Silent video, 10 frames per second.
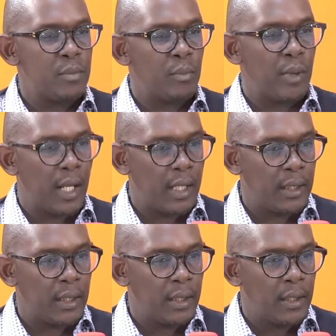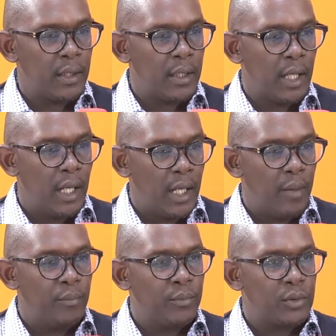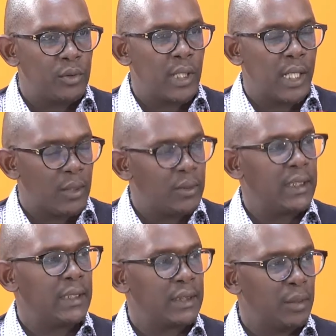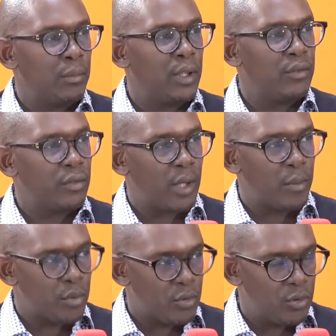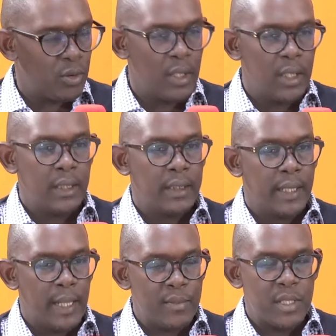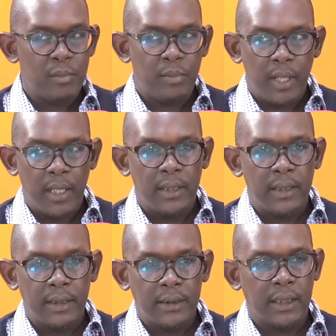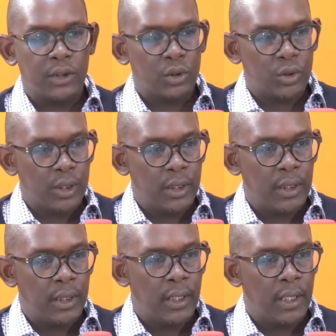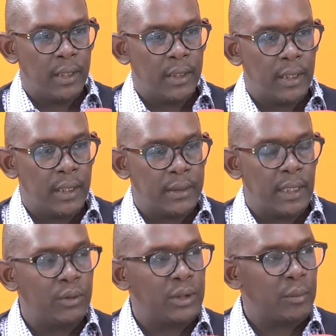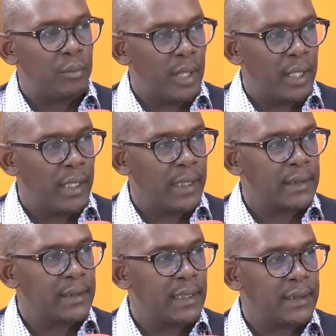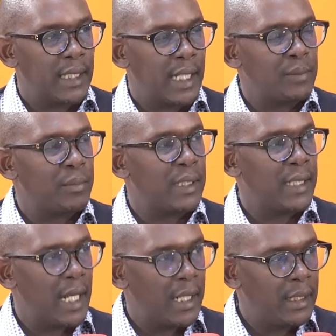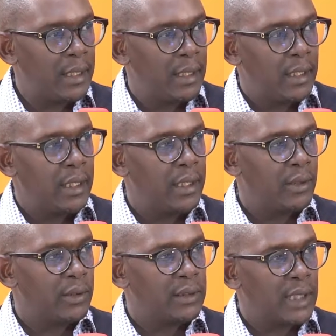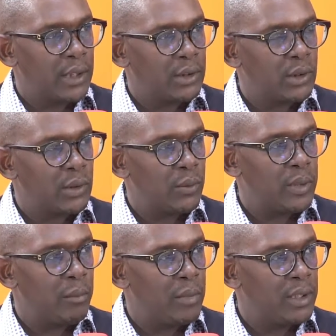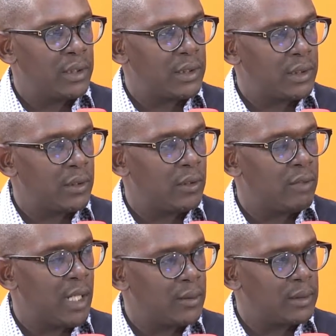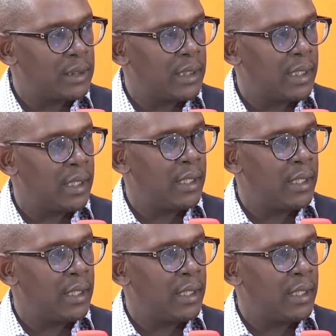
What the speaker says: plan to the County Assembly for approval. The NAMSIP plan is a zoning and township planning exercise that has been done in conjunction with the Ministry of Housing,